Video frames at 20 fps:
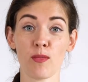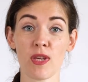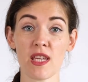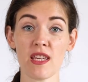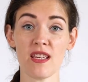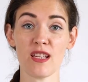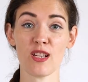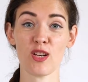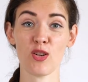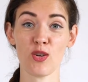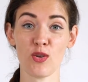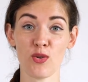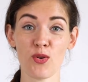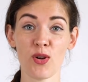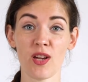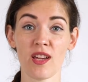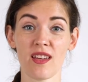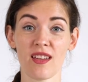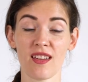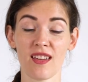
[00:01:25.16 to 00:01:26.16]
me, a
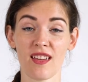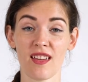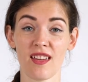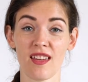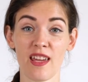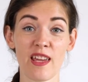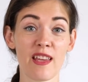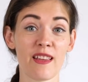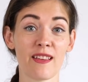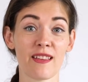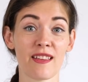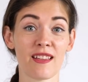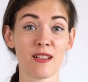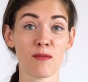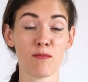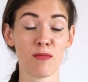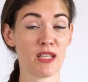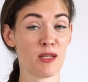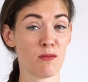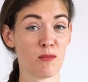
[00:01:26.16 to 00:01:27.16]
look is
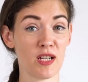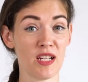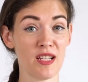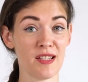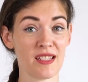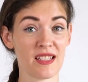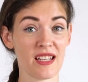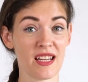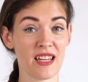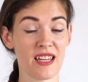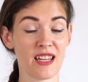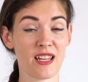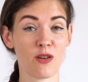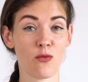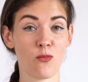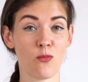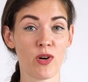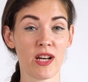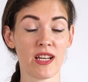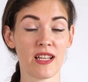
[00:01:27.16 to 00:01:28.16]
minimalistic
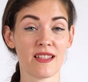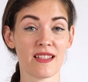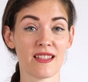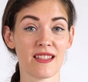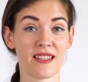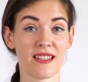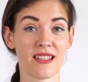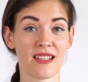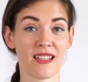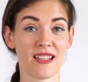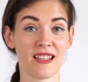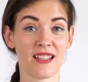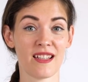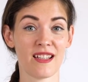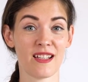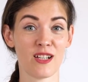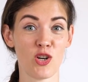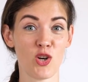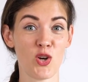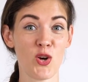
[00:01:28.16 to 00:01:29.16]
when it's
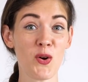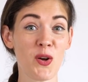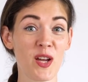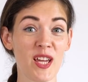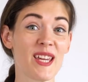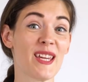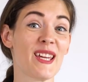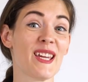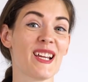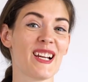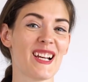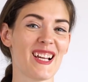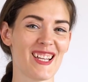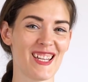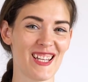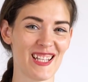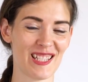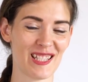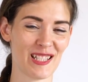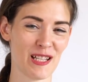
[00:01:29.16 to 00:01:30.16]
looking
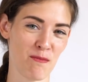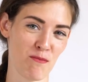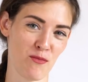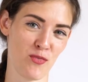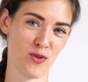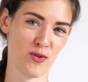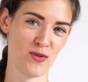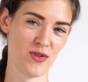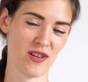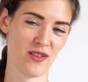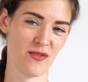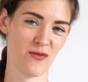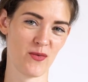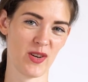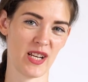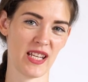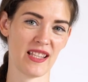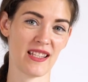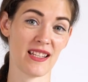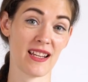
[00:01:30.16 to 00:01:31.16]
like it's simple
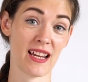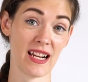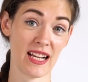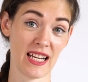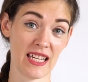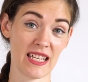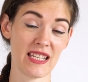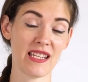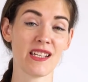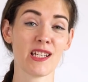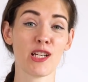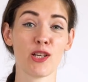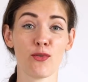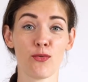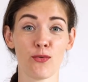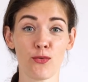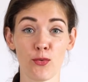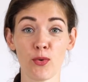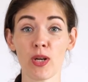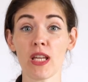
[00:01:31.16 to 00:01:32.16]
when it's clean,
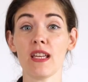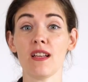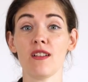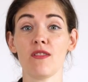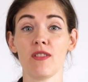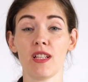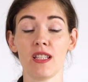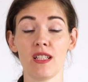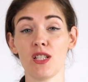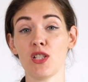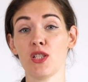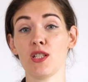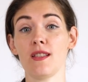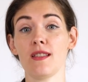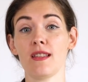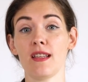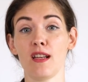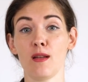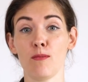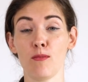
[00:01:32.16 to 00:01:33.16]
free of
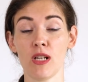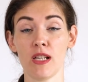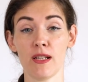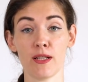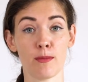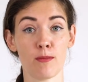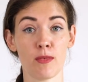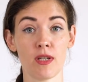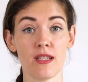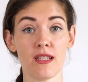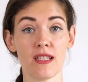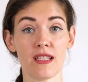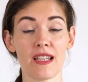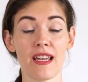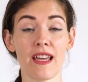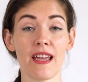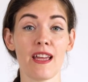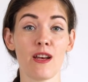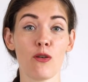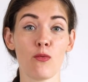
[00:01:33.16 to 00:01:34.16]
additions and embellishments,
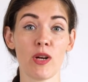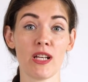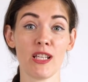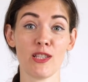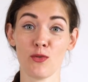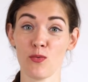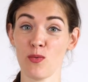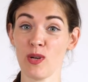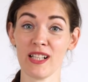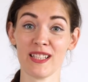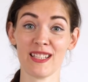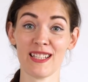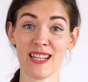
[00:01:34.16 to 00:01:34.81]
and when it's well